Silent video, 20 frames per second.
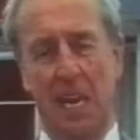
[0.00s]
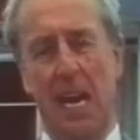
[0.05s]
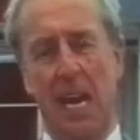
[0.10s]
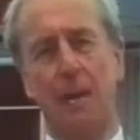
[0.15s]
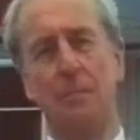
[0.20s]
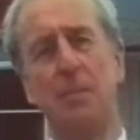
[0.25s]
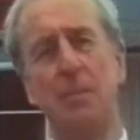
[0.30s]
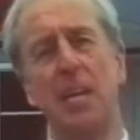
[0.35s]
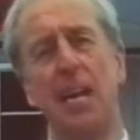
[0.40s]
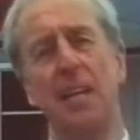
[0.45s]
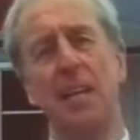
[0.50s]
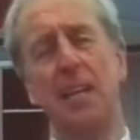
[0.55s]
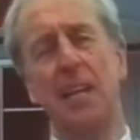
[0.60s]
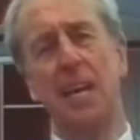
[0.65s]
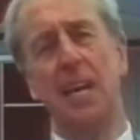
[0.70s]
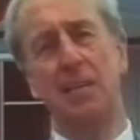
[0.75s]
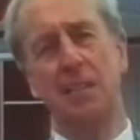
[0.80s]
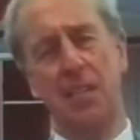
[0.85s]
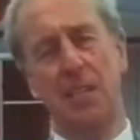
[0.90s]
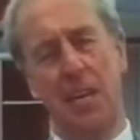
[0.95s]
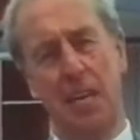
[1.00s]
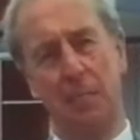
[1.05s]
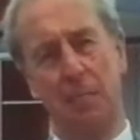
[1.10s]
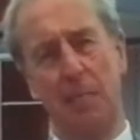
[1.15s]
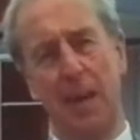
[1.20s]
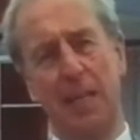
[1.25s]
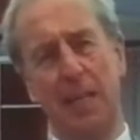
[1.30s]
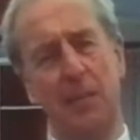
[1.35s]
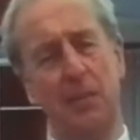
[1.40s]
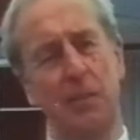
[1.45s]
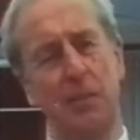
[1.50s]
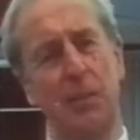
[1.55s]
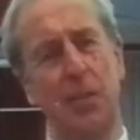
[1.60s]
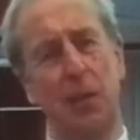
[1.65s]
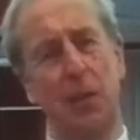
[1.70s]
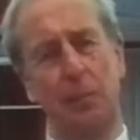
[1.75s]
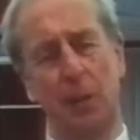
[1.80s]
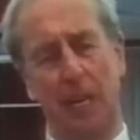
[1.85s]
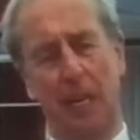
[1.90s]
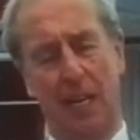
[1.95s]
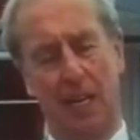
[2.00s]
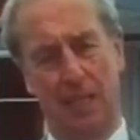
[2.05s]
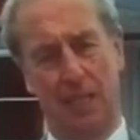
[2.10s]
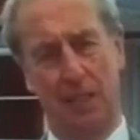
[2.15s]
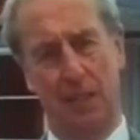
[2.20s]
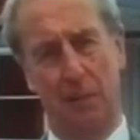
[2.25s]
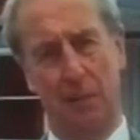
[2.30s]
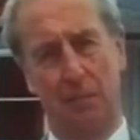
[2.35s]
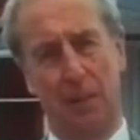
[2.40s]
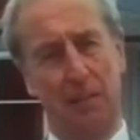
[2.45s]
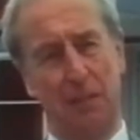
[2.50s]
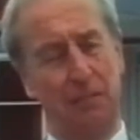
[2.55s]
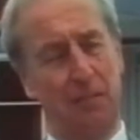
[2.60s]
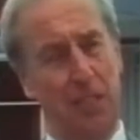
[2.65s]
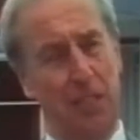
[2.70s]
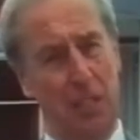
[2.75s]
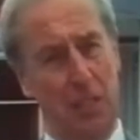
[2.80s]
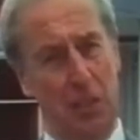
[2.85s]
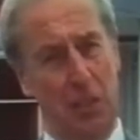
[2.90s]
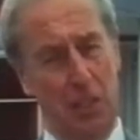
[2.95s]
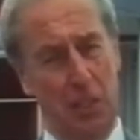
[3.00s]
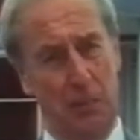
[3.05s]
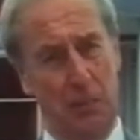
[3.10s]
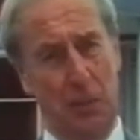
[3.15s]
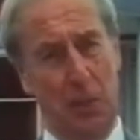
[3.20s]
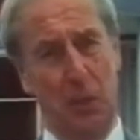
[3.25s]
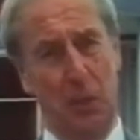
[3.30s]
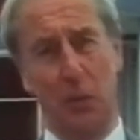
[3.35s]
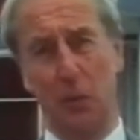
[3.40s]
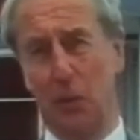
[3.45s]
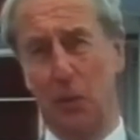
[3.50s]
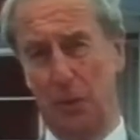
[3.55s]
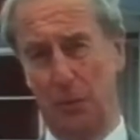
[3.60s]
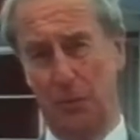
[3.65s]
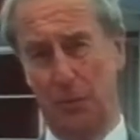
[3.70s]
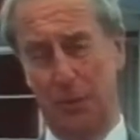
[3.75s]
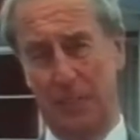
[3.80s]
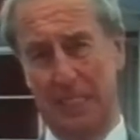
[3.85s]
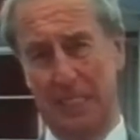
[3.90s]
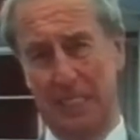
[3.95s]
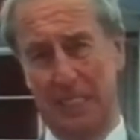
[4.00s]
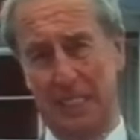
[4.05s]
I am standing outside Michael Sobell House, Mount Vernon Hospital, Northwood.